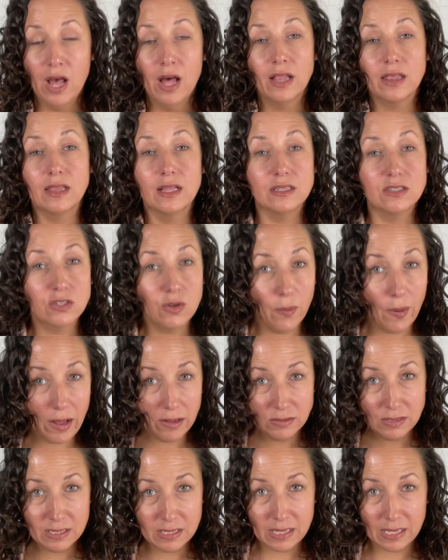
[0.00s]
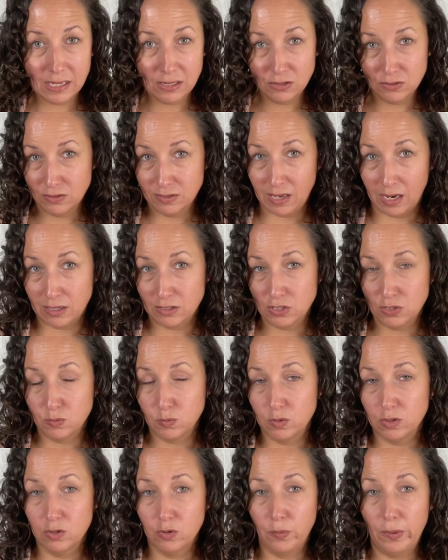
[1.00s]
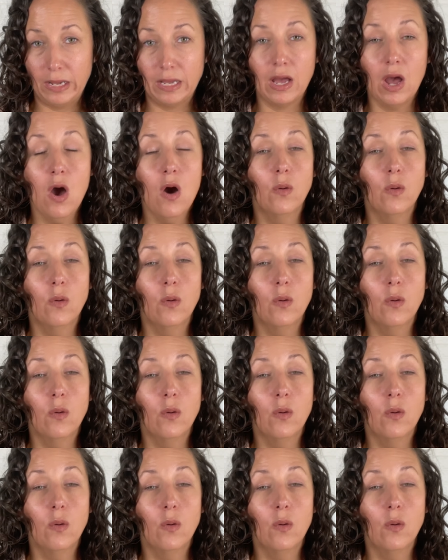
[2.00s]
Let's go out to the intersection real quick.